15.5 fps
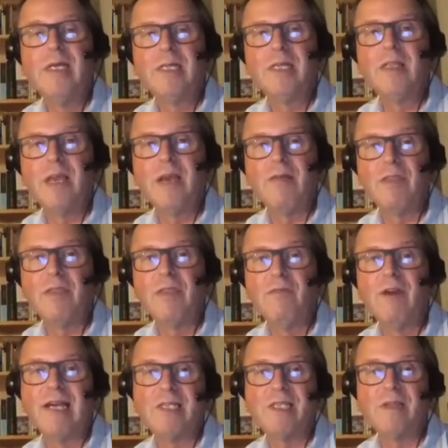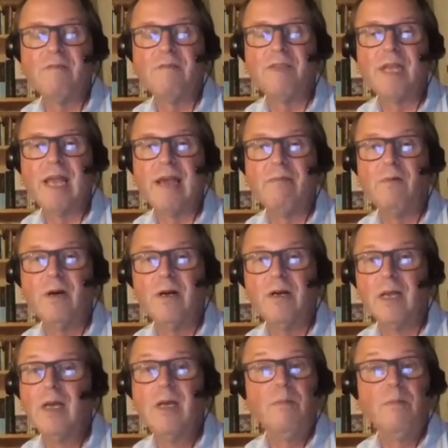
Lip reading: to the rest of the network.